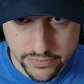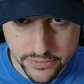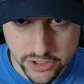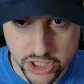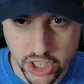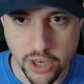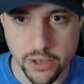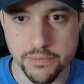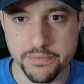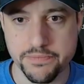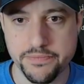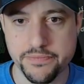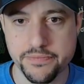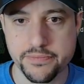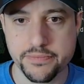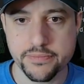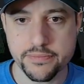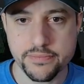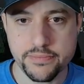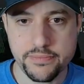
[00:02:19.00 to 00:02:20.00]
so
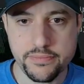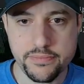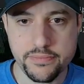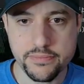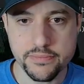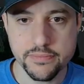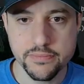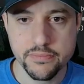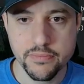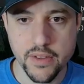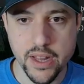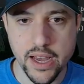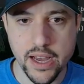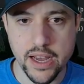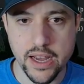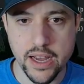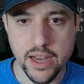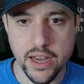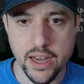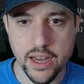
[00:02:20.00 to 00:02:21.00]

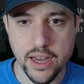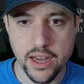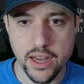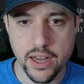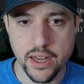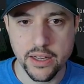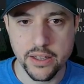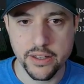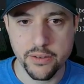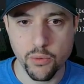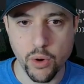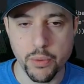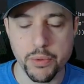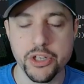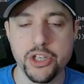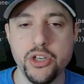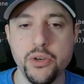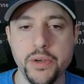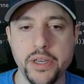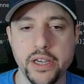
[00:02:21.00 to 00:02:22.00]
uh, what we
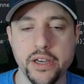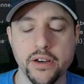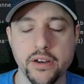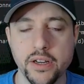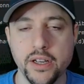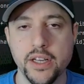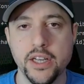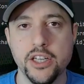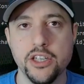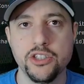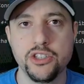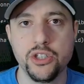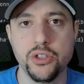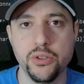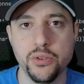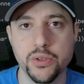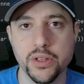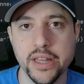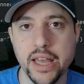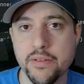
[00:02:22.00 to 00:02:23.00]
do here
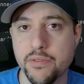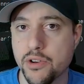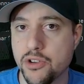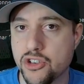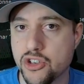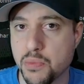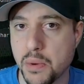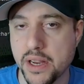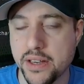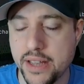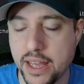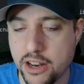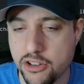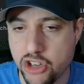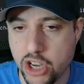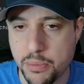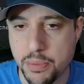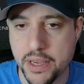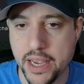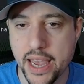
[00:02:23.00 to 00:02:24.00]
to leverage Spring Data
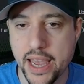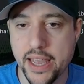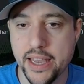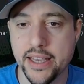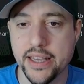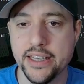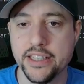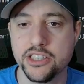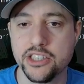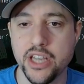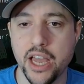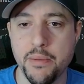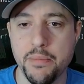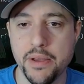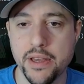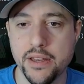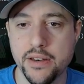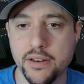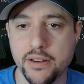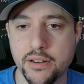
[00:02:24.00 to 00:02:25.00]
JPA is type
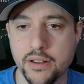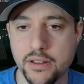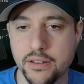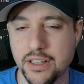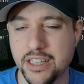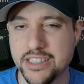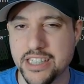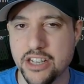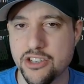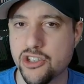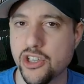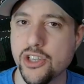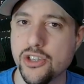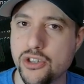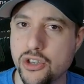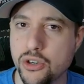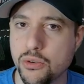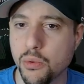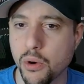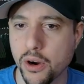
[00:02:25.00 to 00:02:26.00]
in essentially
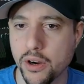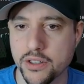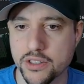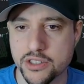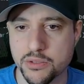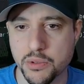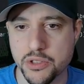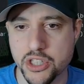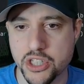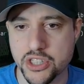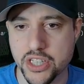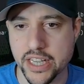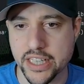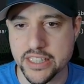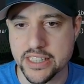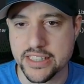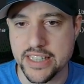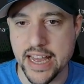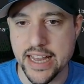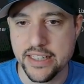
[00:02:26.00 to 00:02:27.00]
two words, which is
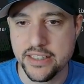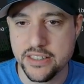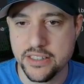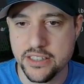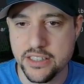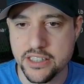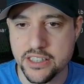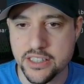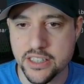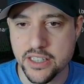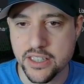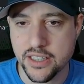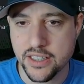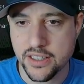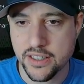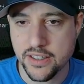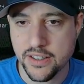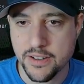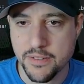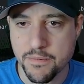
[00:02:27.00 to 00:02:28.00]
extends,
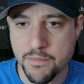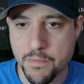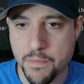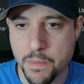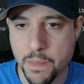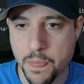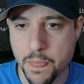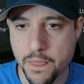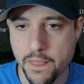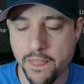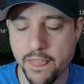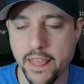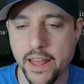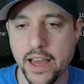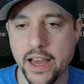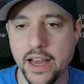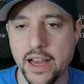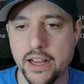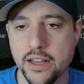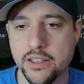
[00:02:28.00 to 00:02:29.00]

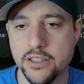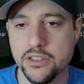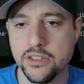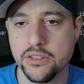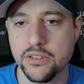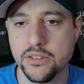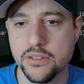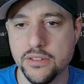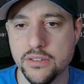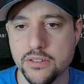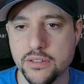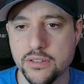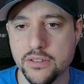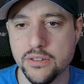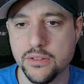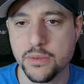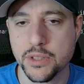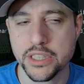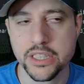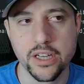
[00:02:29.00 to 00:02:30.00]
uh,
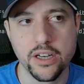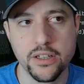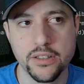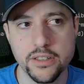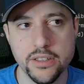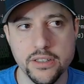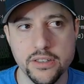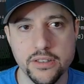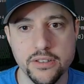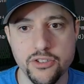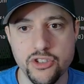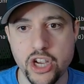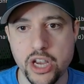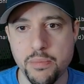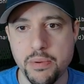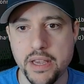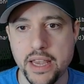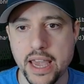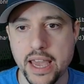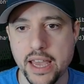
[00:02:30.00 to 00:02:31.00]
what is it called?
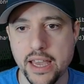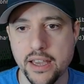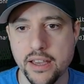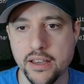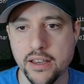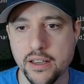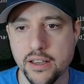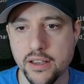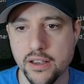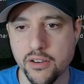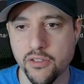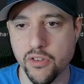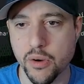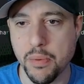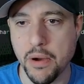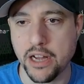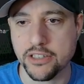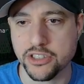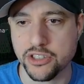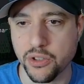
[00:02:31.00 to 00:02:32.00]
JPA
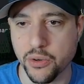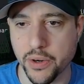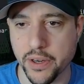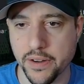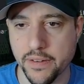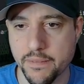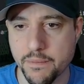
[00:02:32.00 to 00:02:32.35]
repository.